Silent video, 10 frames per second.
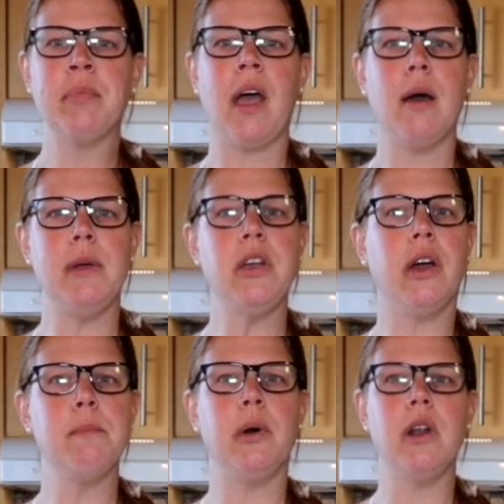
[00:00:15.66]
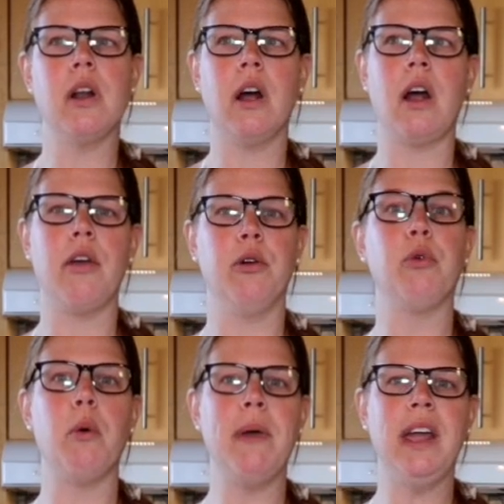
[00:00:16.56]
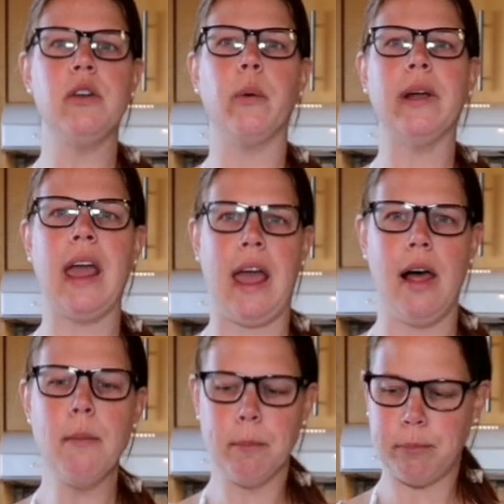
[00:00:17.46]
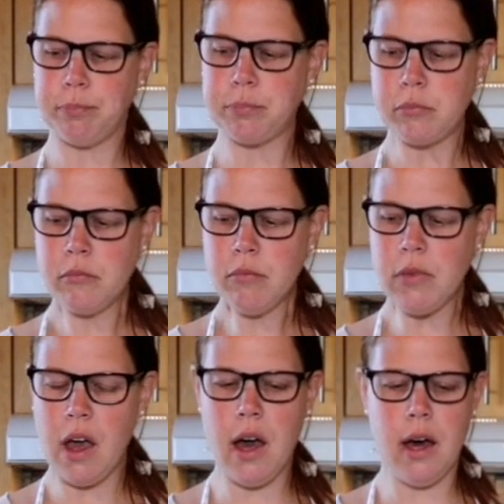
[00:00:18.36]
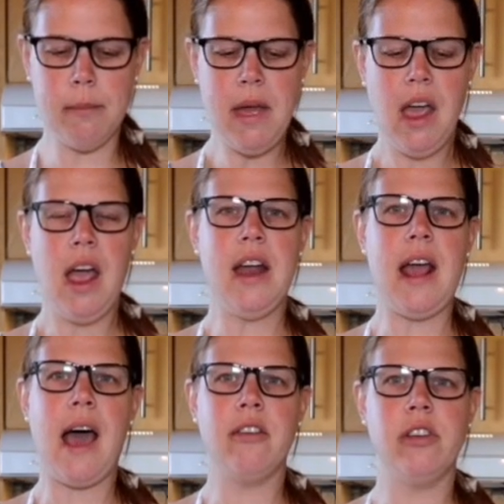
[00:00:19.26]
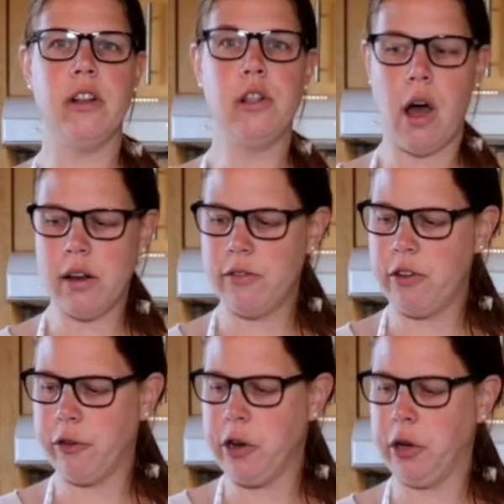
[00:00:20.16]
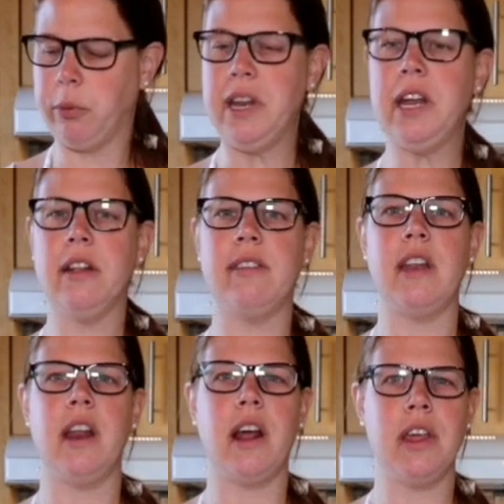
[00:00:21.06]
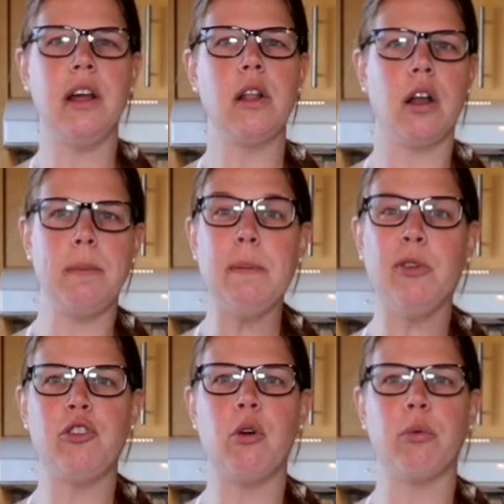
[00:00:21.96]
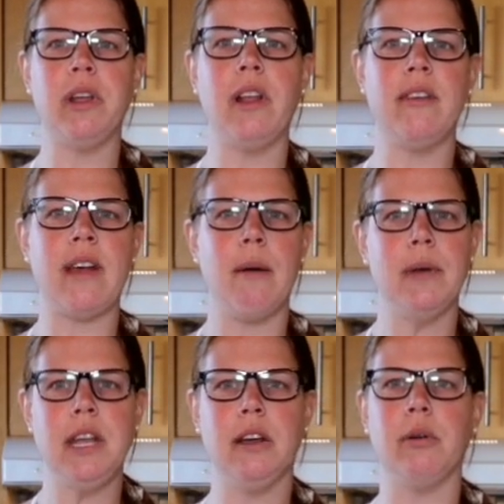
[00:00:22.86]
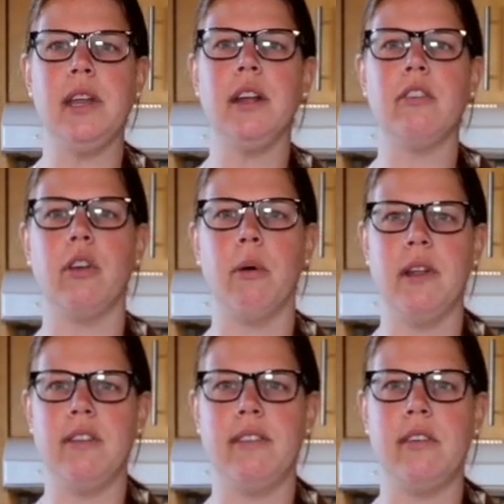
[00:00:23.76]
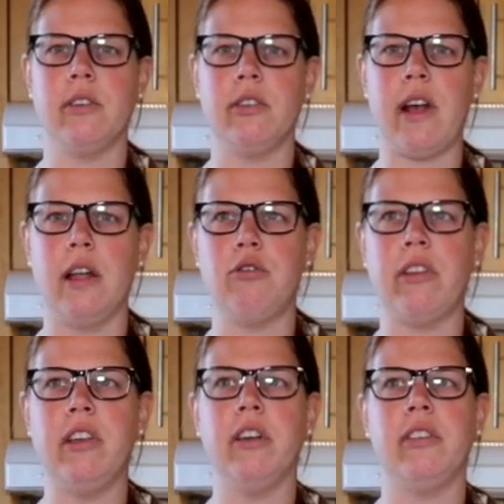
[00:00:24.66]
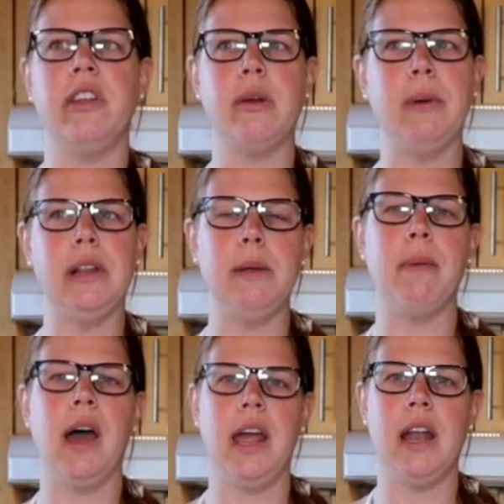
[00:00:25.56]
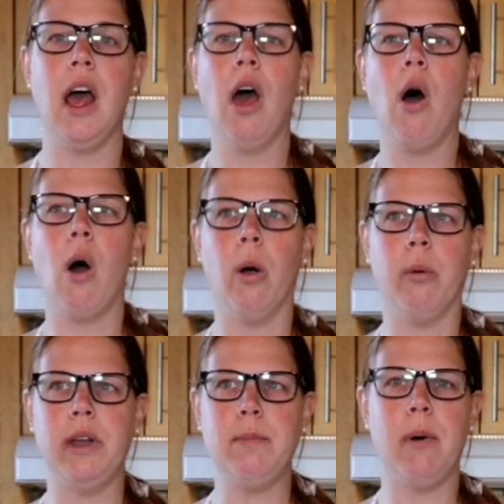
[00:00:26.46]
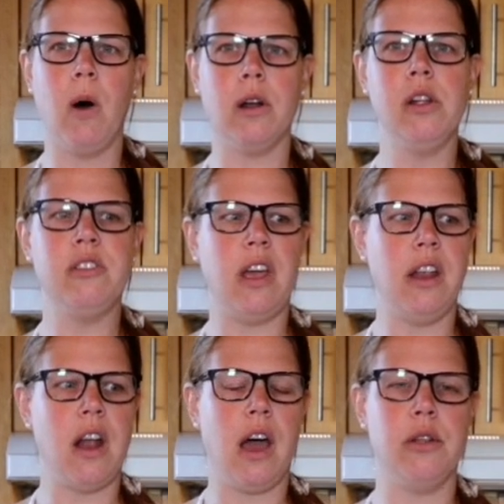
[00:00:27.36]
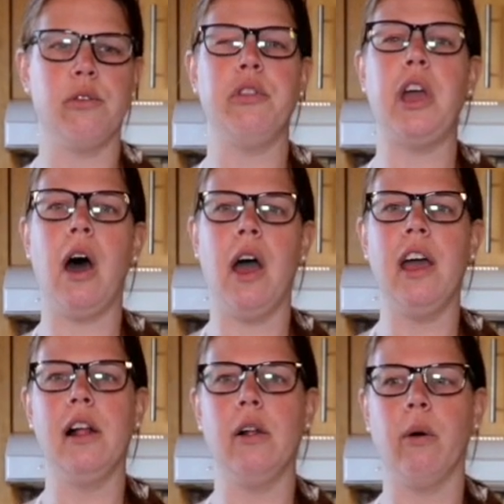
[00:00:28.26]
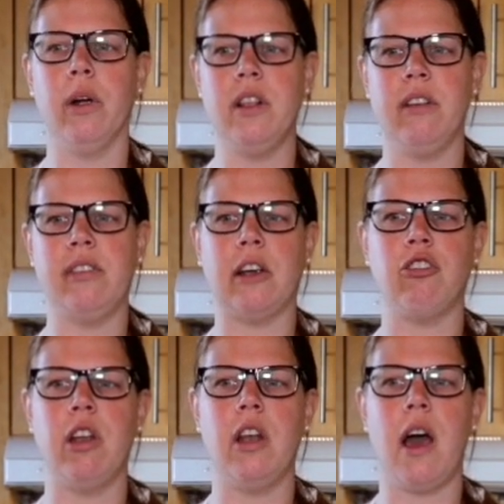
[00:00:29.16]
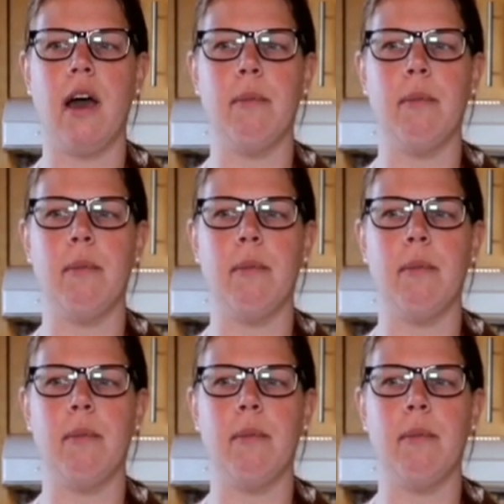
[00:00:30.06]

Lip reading: and you can put it on either romaine or kale. And it has a lot of different ingredients in it. I think a lot of people don't realize how many ingredients go into Caesar salad dressing because they typically buy it already bottled in either the aisle or in the section